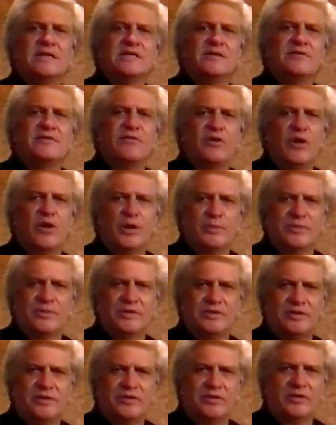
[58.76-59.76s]
the following
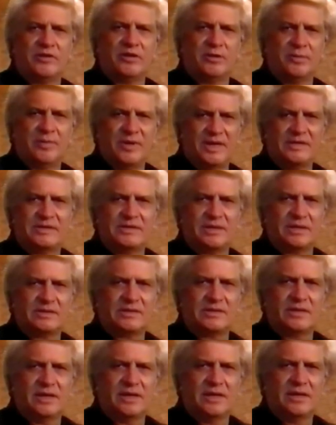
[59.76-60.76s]
material on basics
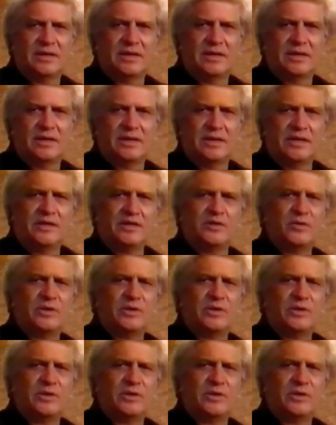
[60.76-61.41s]
into